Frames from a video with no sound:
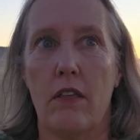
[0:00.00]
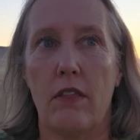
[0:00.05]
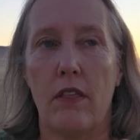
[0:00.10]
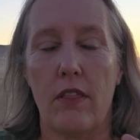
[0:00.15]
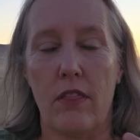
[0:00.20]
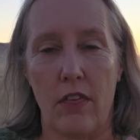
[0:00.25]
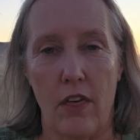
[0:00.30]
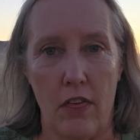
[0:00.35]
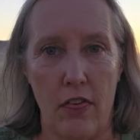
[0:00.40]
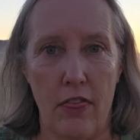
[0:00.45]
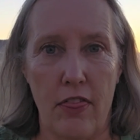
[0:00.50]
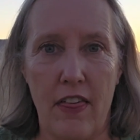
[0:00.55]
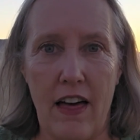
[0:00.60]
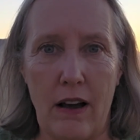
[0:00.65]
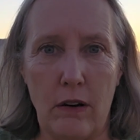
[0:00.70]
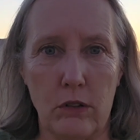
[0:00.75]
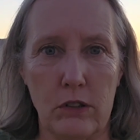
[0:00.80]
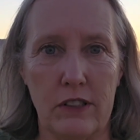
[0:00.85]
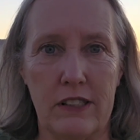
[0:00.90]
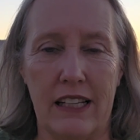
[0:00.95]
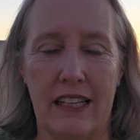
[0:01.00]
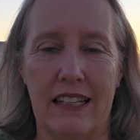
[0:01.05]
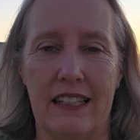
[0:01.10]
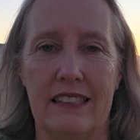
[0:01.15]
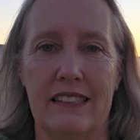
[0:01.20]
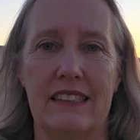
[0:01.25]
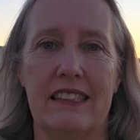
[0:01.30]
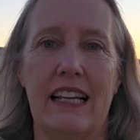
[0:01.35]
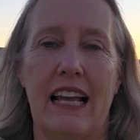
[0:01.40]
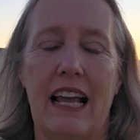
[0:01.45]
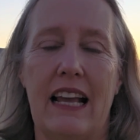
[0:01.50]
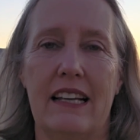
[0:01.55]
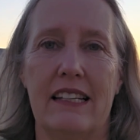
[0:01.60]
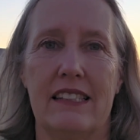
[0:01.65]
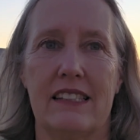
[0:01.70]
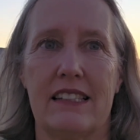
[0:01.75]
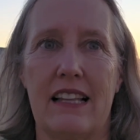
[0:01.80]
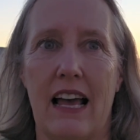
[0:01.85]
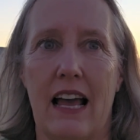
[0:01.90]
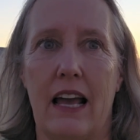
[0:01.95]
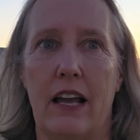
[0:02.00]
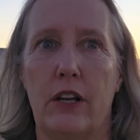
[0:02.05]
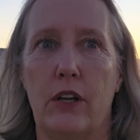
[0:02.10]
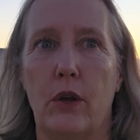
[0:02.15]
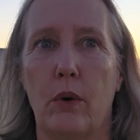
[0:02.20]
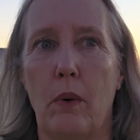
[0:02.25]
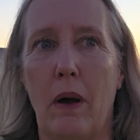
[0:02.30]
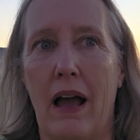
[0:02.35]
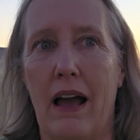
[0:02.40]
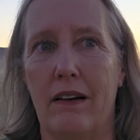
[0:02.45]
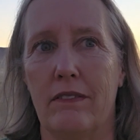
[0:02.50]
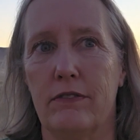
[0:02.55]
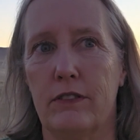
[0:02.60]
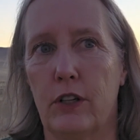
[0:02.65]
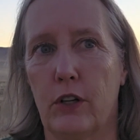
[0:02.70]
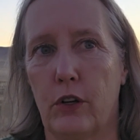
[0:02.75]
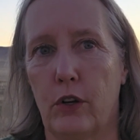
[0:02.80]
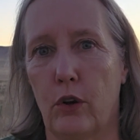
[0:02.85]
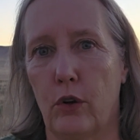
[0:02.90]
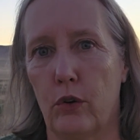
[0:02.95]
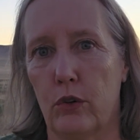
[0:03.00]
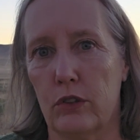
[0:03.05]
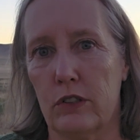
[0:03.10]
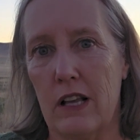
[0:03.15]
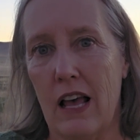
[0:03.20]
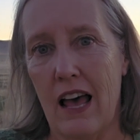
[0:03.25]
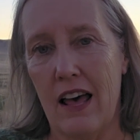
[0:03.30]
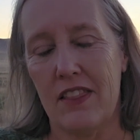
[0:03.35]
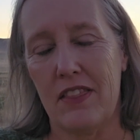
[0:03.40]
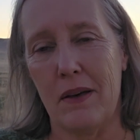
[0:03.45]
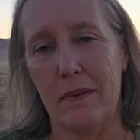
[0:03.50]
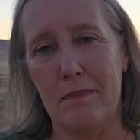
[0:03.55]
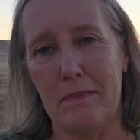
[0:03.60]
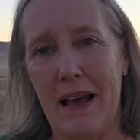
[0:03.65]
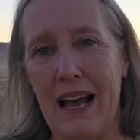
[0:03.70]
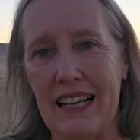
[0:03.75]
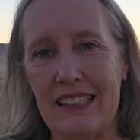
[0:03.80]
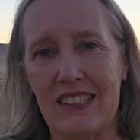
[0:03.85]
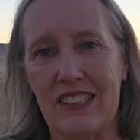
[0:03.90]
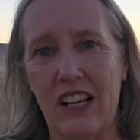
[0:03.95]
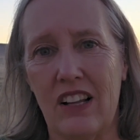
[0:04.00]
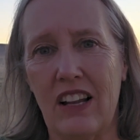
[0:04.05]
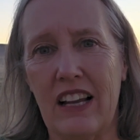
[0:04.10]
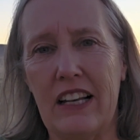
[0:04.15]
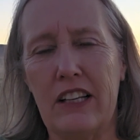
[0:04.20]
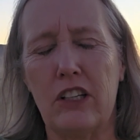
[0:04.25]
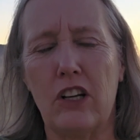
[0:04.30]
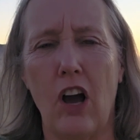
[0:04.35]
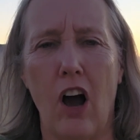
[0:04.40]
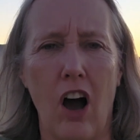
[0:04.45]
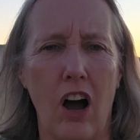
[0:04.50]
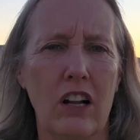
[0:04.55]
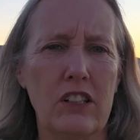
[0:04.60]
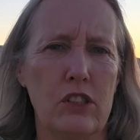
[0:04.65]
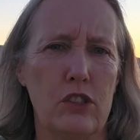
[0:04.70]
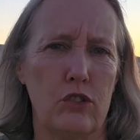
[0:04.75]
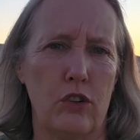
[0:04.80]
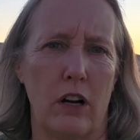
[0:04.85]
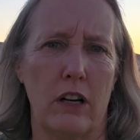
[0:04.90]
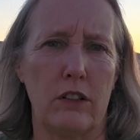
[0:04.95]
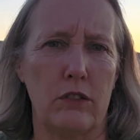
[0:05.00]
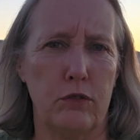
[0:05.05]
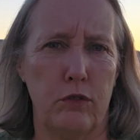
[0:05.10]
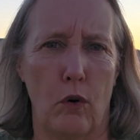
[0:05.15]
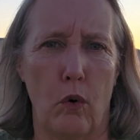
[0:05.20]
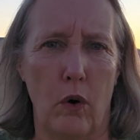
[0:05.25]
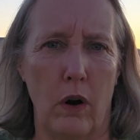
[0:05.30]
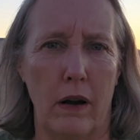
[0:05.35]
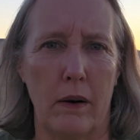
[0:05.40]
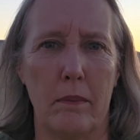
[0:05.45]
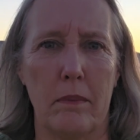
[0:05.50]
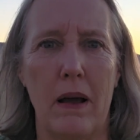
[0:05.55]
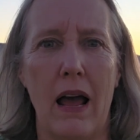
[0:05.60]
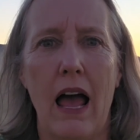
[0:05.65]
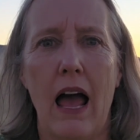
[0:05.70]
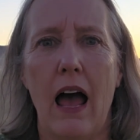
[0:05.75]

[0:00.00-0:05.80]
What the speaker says: the thousands, is that you have to use the masculine construct form